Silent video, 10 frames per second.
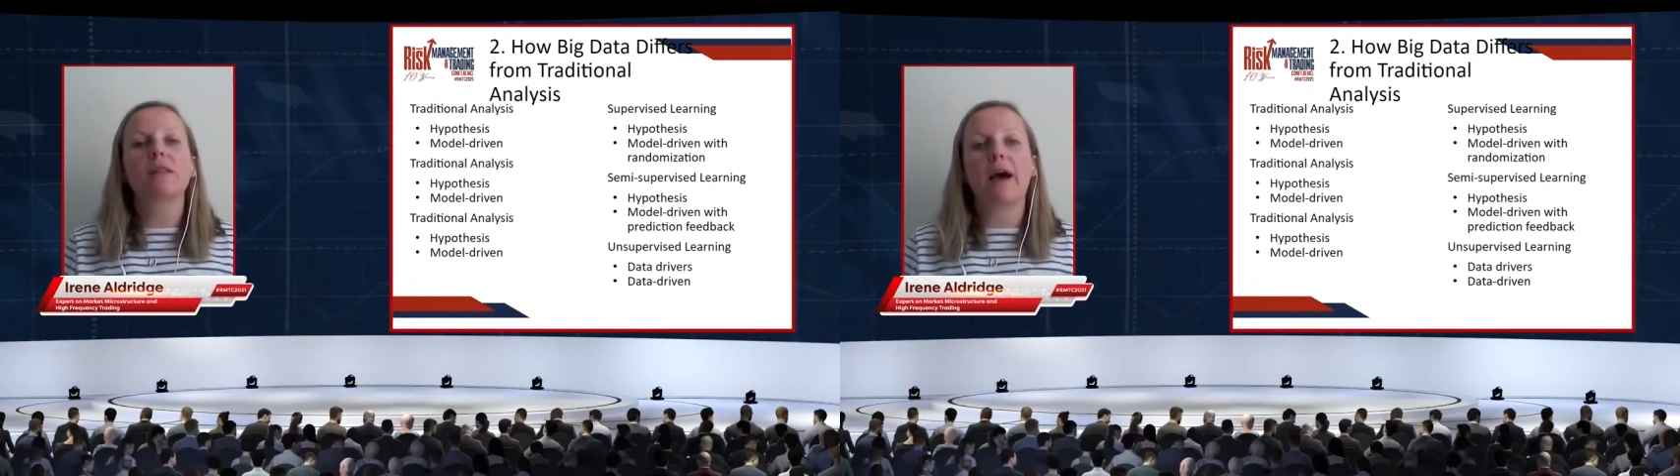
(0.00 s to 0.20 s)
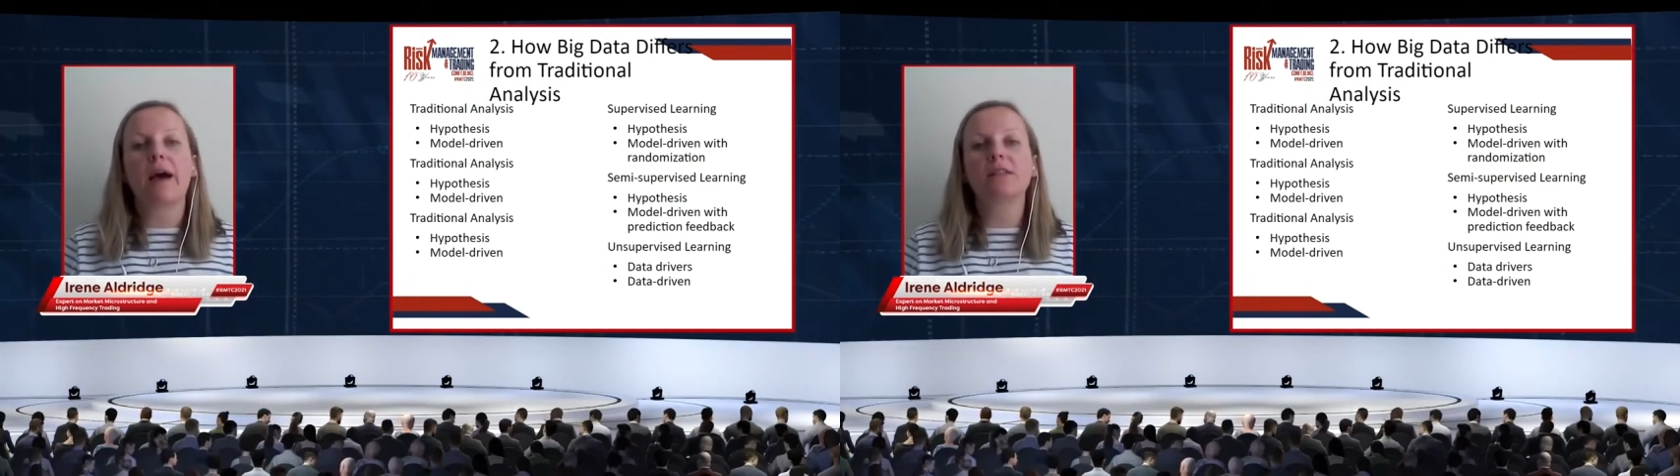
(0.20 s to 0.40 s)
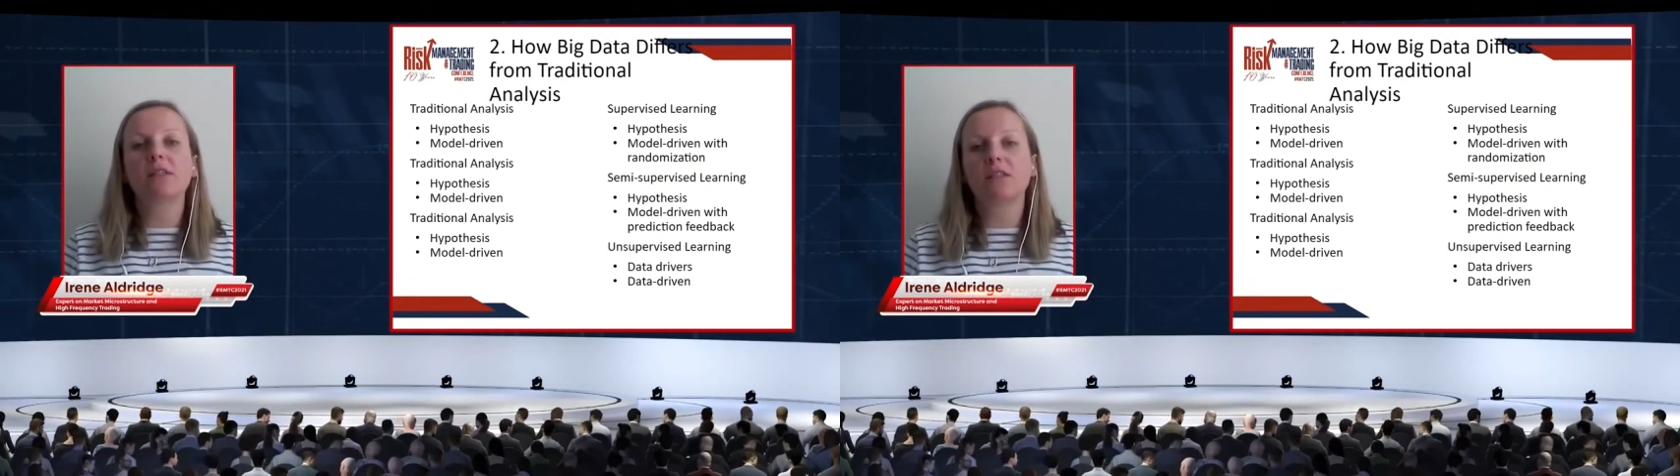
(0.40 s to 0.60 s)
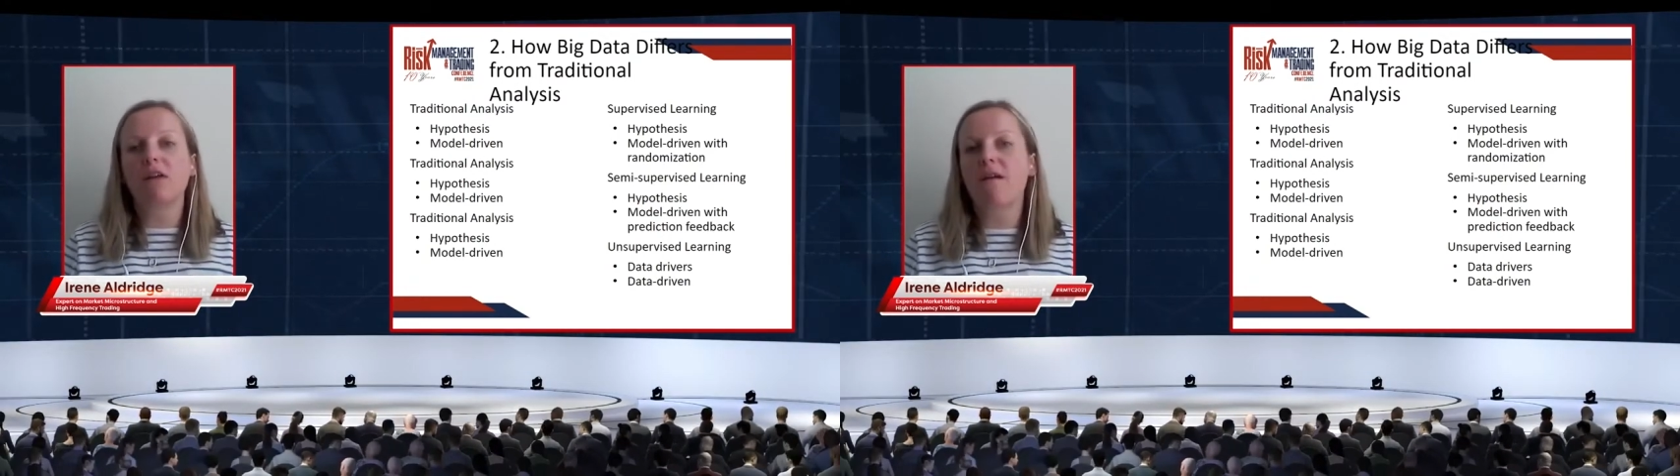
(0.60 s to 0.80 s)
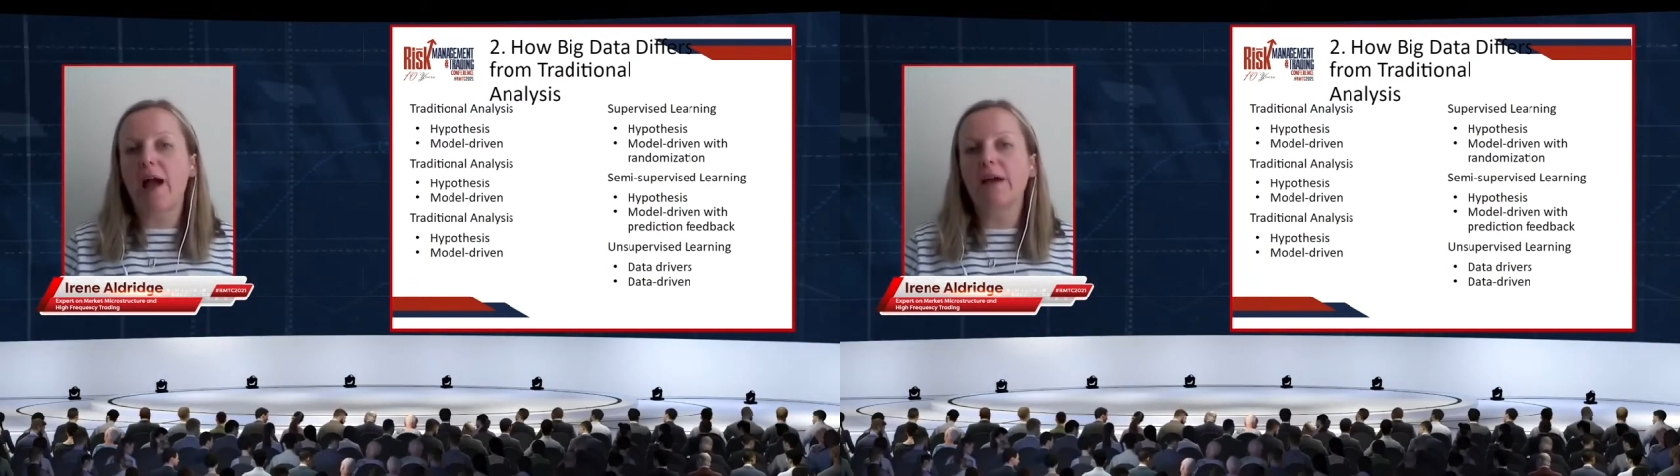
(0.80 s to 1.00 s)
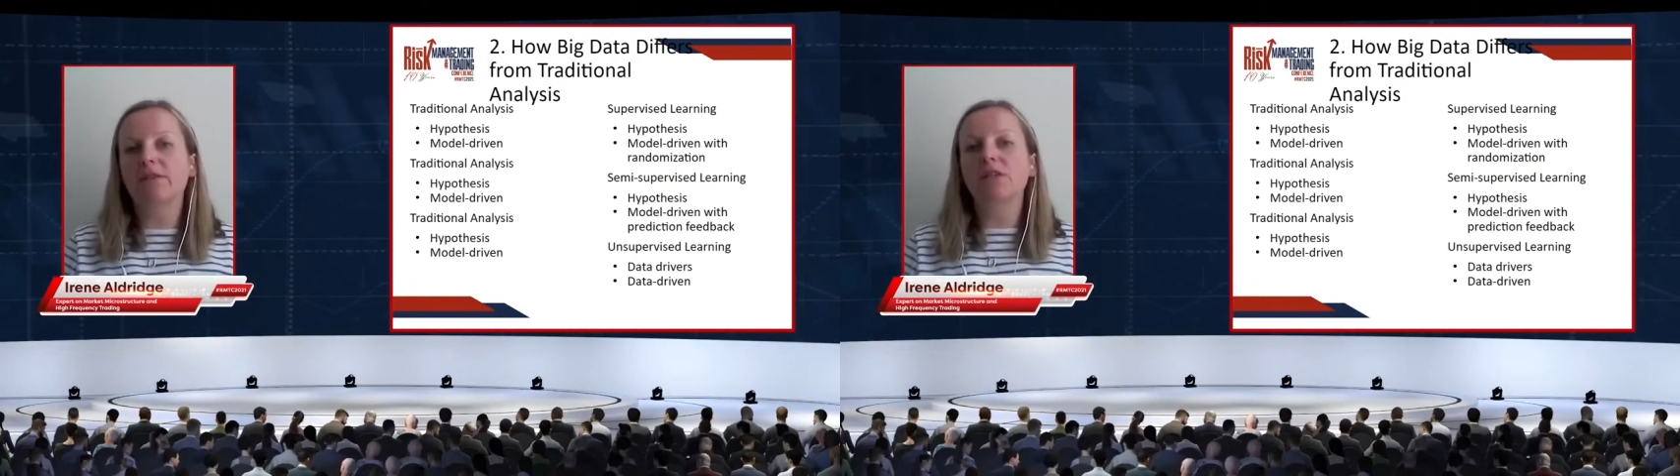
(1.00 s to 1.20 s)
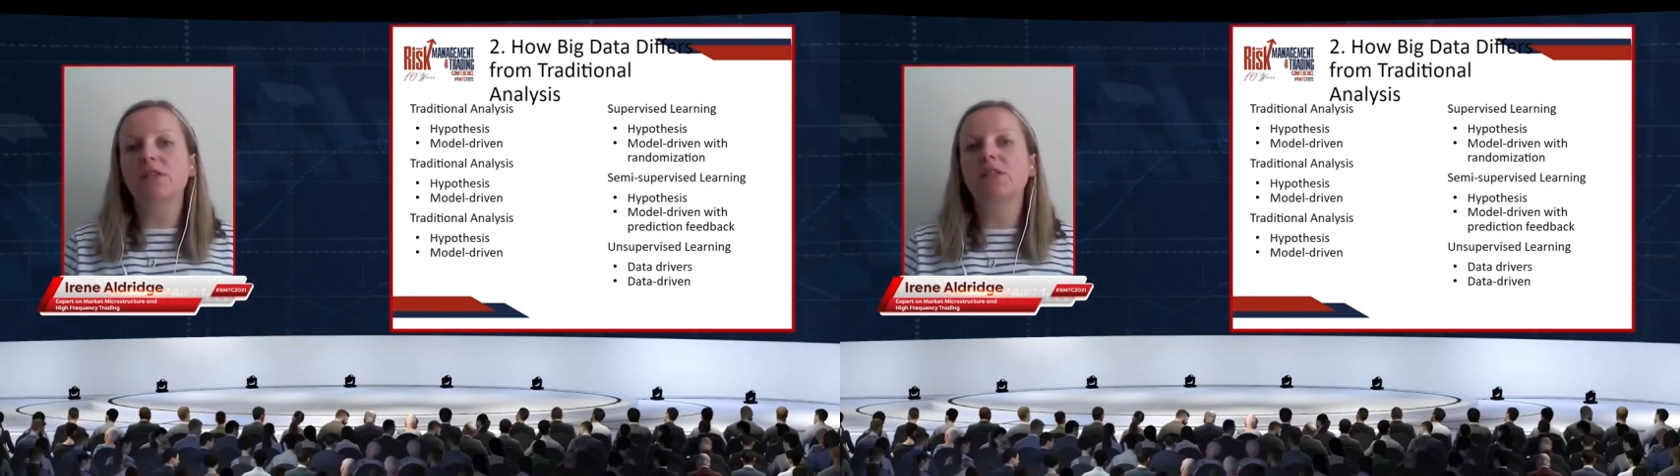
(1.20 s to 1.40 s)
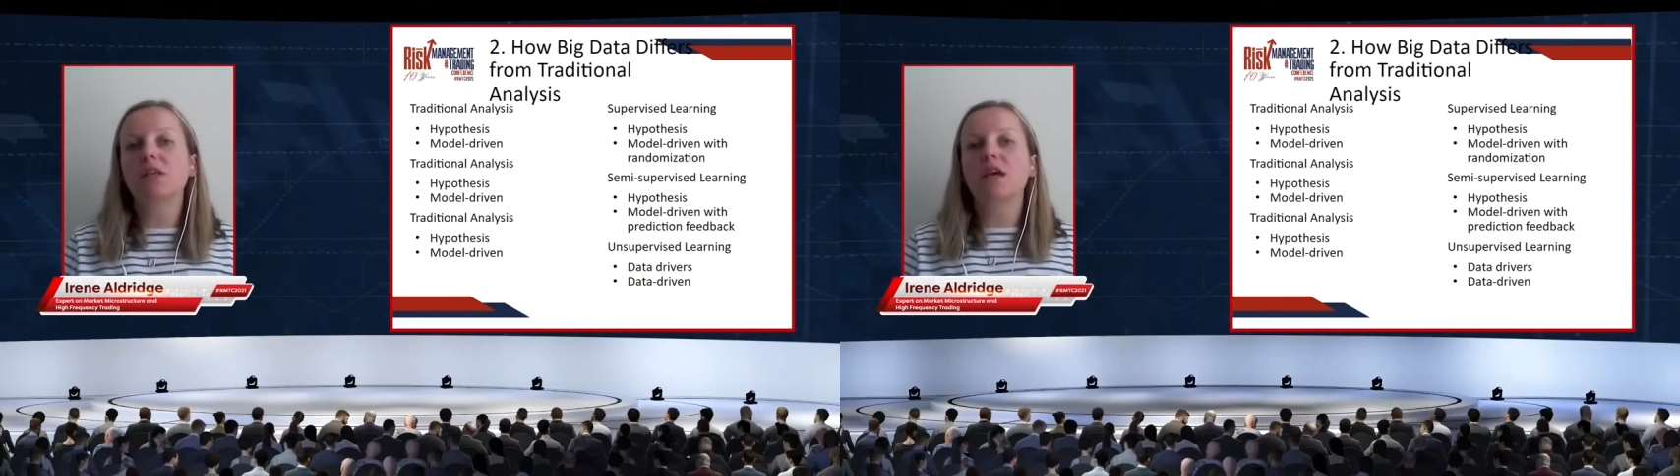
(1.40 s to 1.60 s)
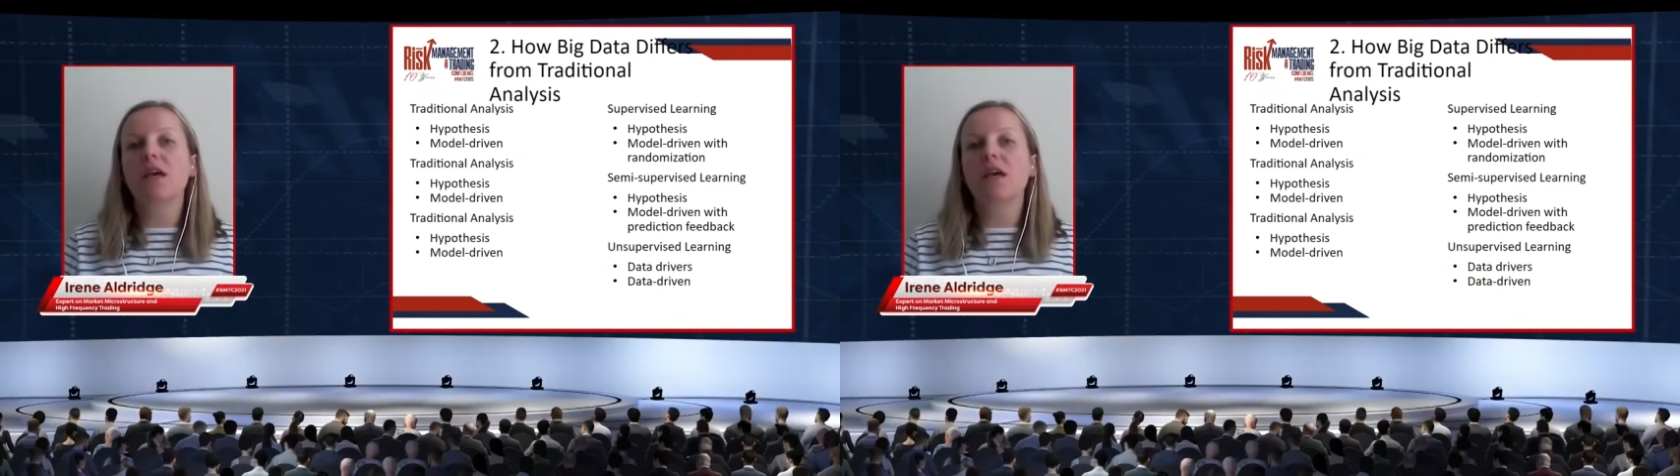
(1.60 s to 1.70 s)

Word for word: that the star analyst